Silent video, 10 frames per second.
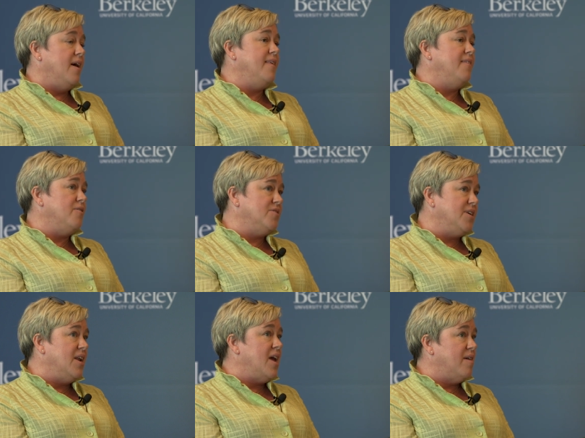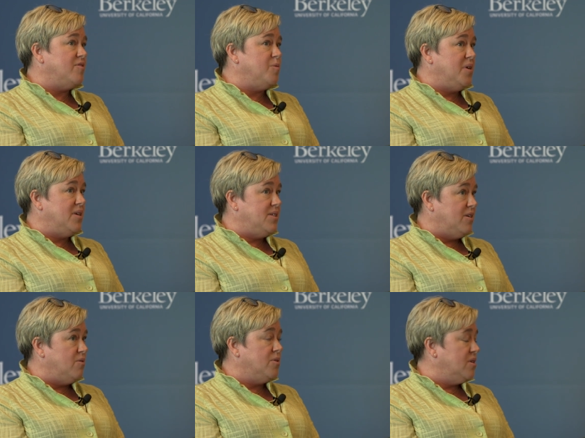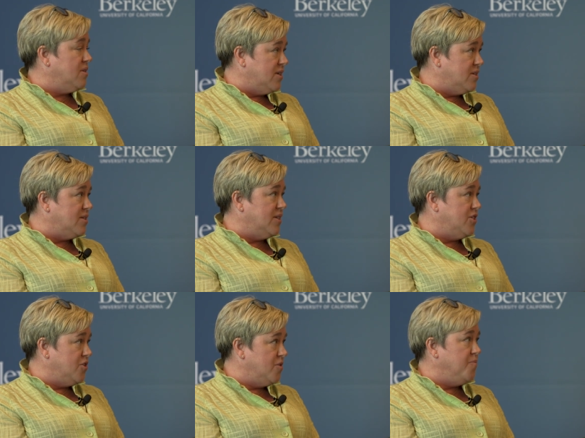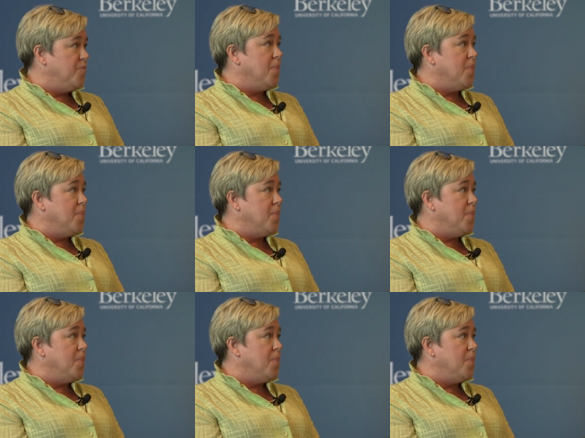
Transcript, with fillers: I think there's going to have to be a deal with the legislature